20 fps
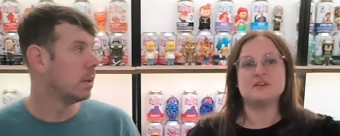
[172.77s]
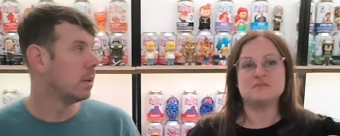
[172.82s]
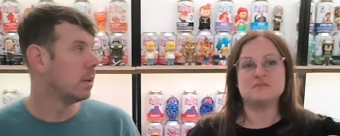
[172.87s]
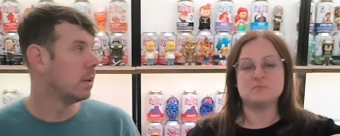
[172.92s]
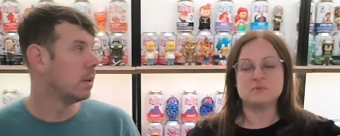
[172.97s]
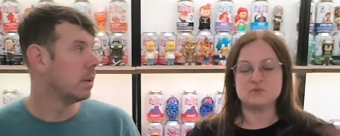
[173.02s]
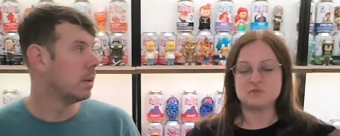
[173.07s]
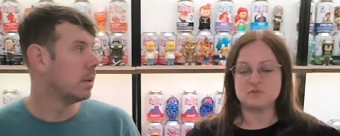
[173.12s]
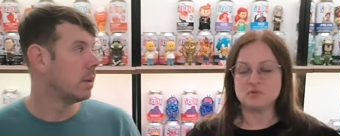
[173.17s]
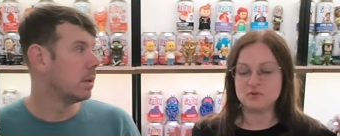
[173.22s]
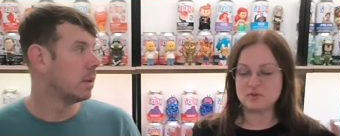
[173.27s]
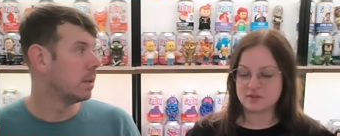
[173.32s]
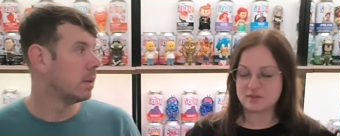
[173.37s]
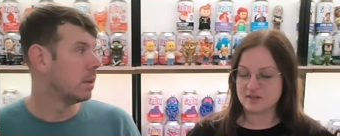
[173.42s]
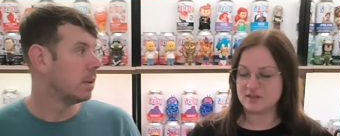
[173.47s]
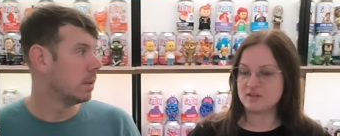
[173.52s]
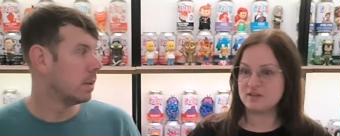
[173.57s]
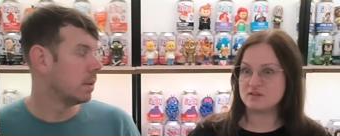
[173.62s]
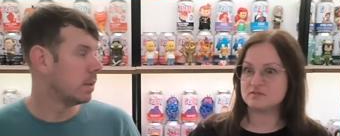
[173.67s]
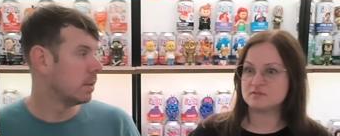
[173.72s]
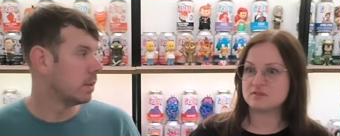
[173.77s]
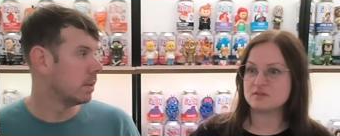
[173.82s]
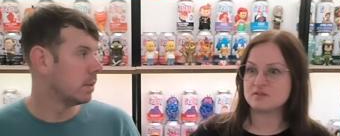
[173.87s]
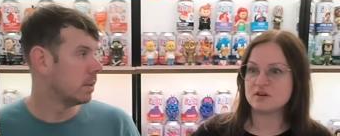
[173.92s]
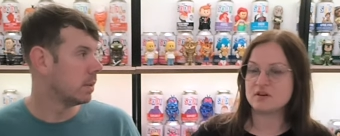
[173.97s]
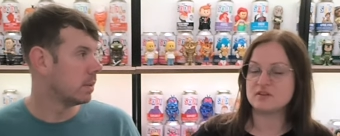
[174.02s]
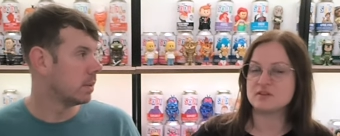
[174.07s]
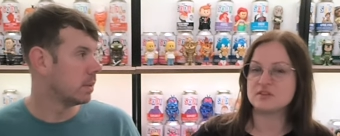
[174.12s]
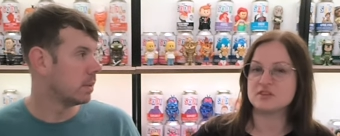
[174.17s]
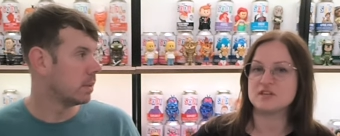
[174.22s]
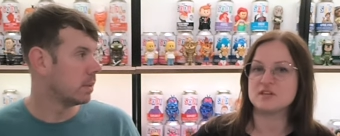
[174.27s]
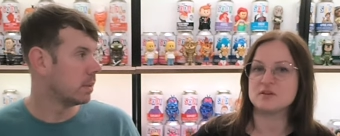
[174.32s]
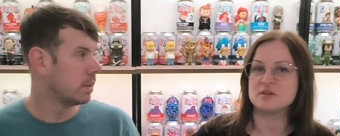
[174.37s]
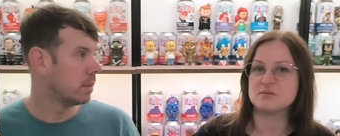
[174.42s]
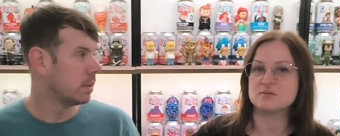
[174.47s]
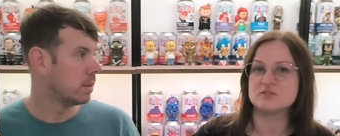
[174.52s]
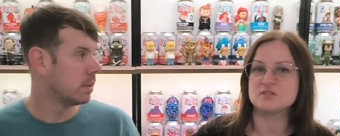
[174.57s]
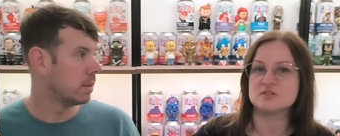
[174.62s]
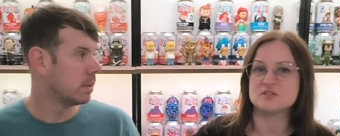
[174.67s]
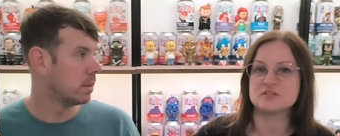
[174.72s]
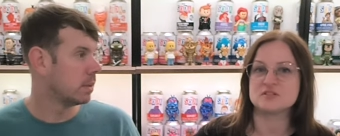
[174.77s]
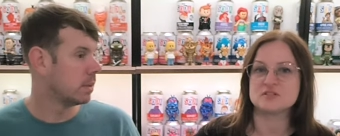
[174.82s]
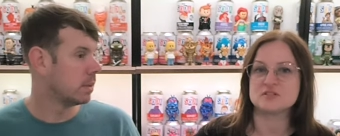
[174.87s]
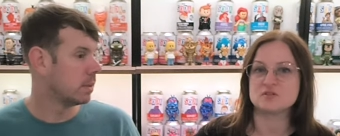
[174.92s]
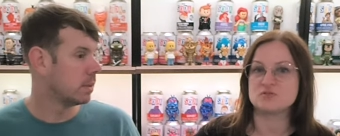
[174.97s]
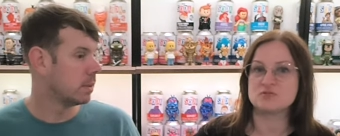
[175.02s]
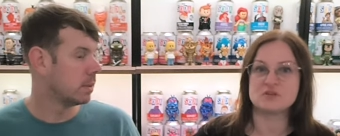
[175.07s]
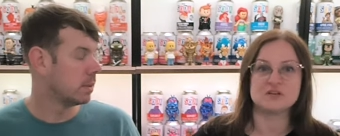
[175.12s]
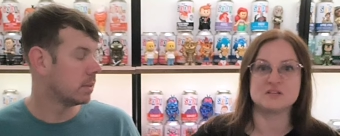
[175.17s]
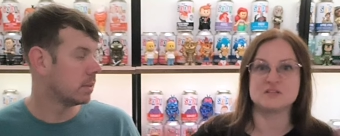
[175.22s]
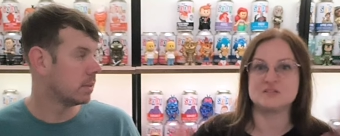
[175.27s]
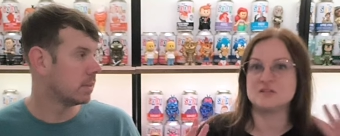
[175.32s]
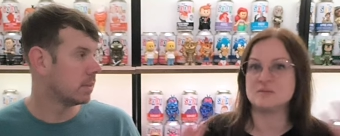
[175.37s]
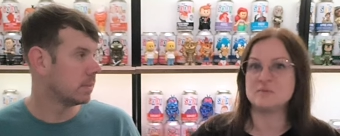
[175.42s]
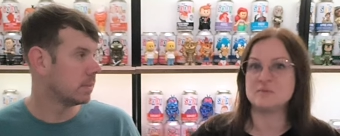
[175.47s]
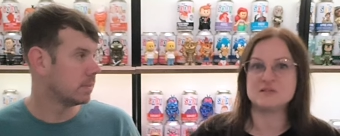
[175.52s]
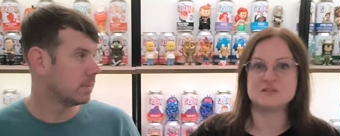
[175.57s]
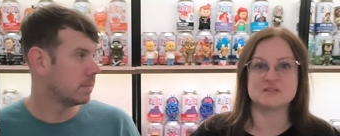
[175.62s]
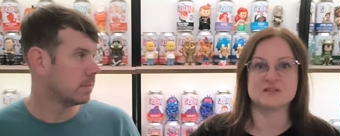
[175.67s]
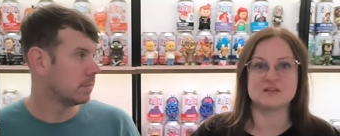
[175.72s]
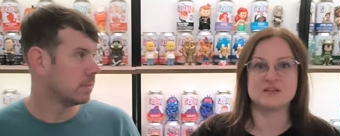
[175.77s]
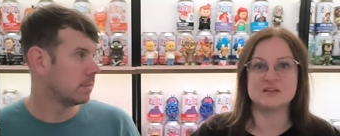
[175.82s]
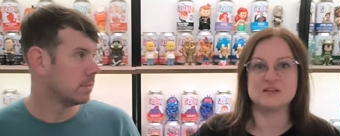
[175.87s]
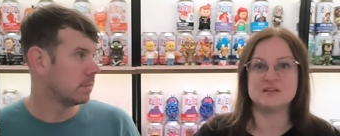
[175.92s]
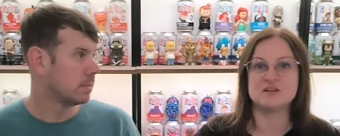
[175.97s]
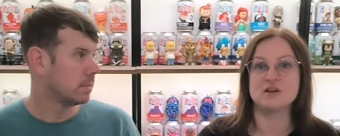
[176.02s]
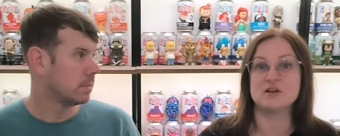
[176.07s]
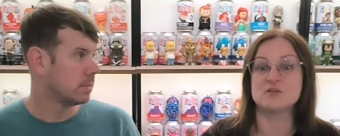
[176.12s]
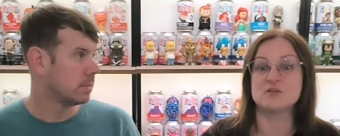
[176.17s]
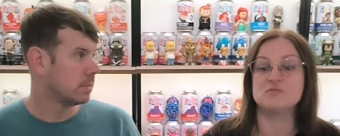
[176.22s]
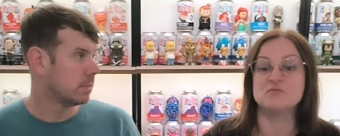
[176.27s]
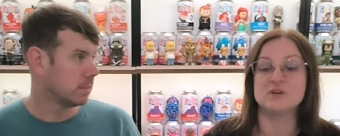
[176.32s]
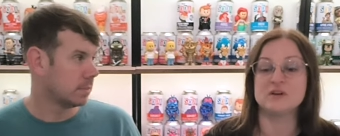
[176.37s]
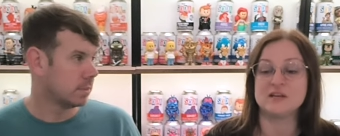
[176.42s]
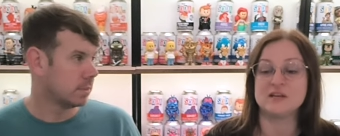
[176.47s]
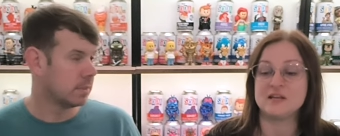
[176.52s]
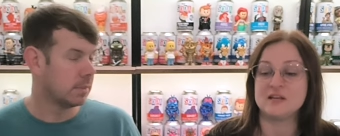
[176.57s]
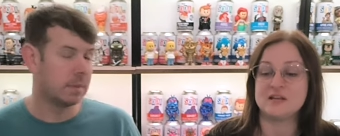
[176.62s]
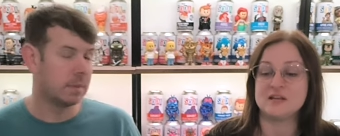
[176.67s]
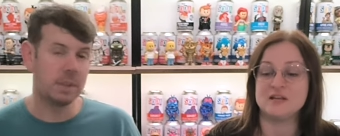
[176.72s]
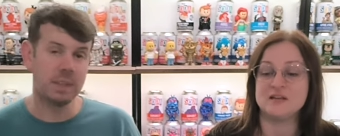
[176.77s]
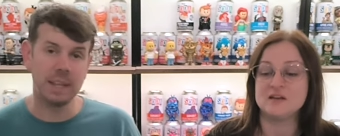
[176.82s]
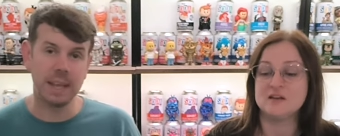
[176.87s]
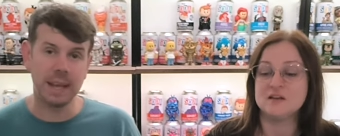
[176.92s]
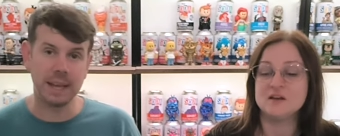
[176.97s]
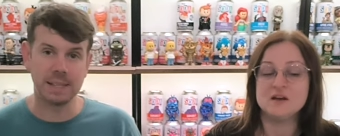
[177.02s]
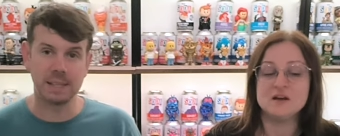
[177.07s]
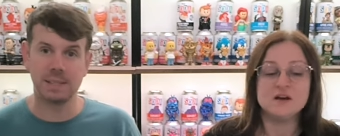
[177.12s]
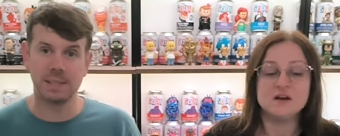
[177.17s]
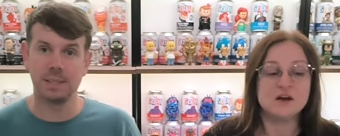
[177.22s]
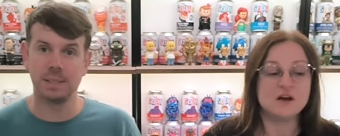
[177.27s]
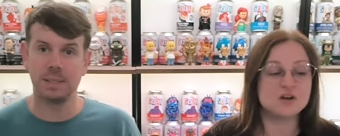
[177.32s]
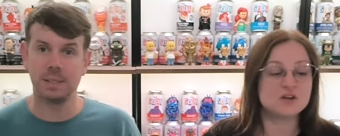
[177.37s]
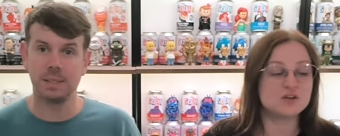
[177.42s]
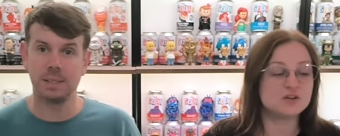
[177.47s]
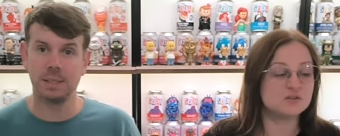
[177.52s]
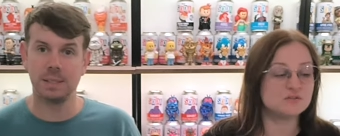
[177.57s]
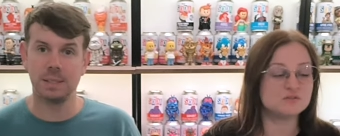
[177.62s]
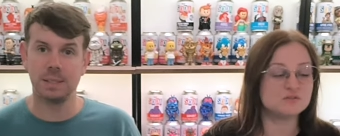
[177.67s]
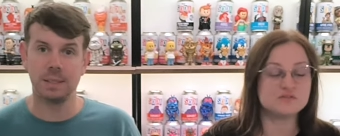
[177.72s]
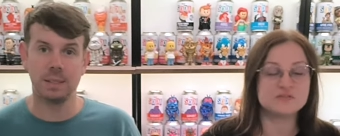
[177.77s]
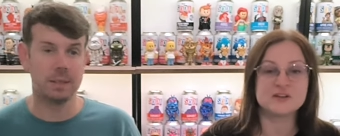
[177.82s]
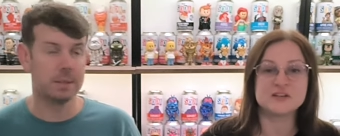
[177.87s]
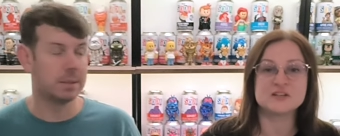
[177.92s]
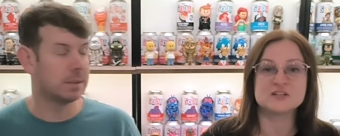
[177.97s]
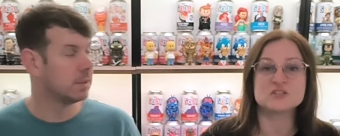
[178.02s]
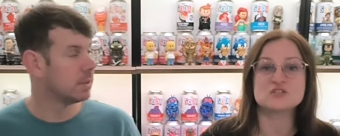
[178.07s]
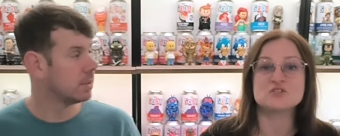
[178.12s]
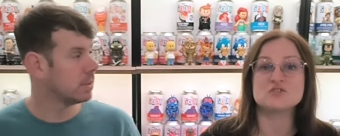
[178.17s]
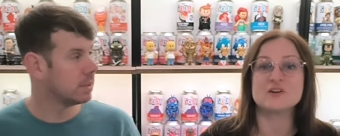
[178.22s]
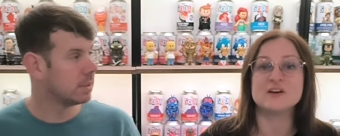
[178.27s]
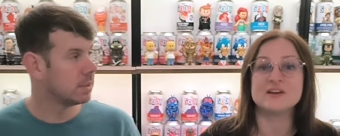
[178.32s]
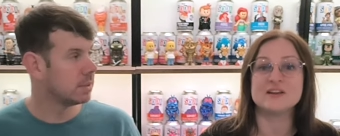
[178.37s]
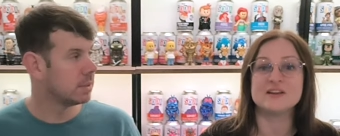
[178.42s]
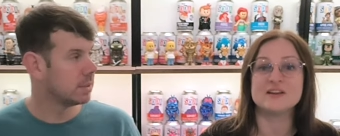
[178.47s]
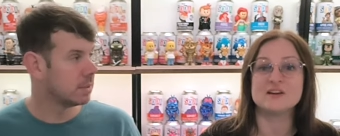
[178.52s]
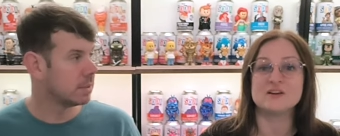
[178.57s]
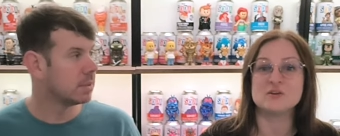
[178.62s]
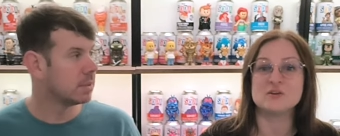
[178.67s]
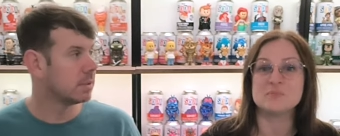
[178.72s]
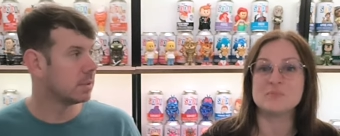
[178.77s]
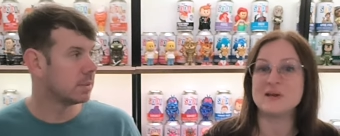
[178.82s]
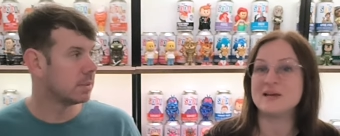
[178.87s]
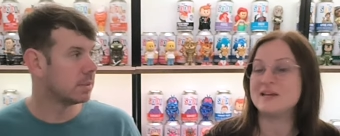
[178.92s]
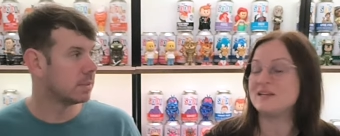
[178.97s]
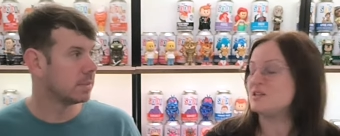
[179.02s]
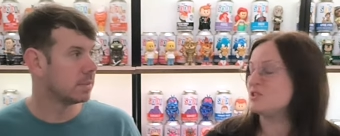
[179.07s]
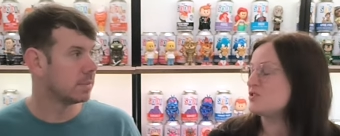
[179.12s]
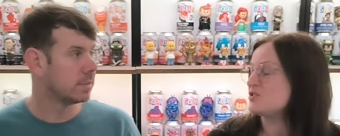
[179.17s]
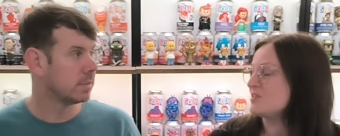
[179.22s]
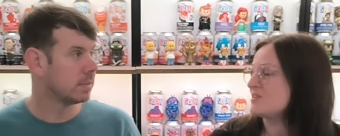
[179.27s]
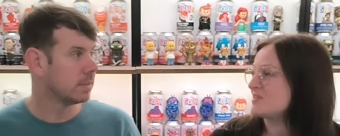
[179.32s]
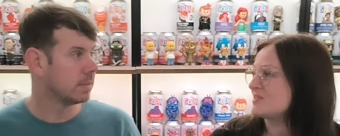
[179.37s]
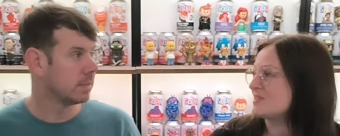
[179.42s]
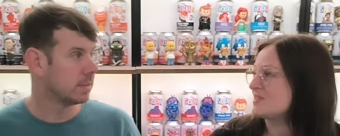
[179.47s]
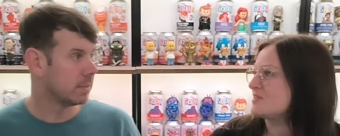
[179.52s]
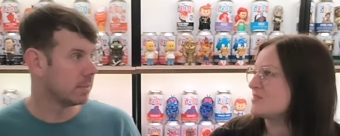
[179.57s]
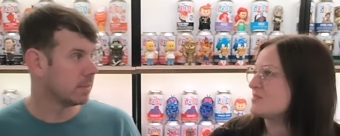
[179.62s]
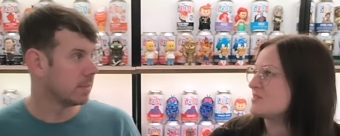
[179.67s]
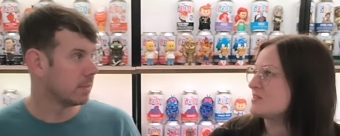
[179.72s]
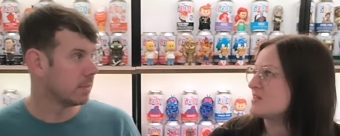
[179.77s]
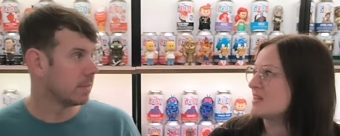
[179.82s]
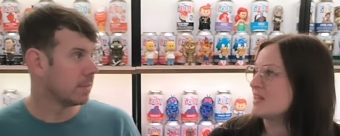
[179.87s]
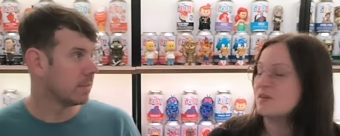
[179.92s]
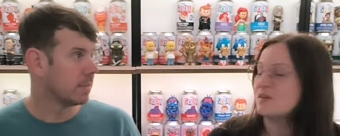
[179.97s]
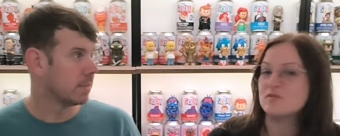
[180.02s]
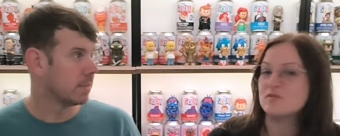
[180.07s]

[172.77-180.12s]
Speaker 1: before then, I think, was just crazy busy. Like, really, yes. I couldn't think straight. I could barely string a sentence together